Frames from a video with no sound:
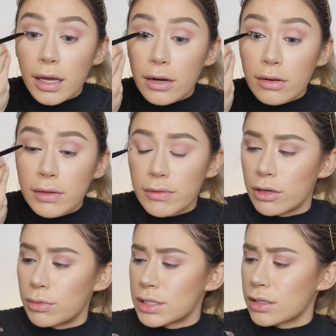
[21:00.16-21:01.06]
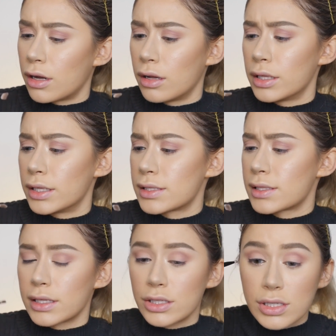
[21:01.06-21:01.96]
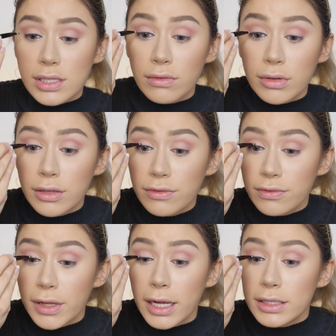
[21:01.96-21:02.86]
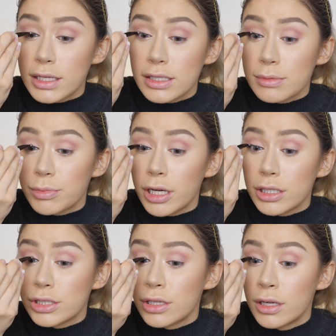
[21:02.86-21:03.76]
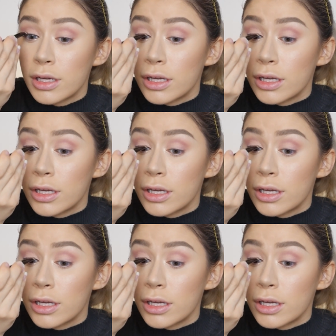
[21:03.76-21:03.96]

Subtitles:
I don't even know what to call this. Like, it's just a really flat, dense brush.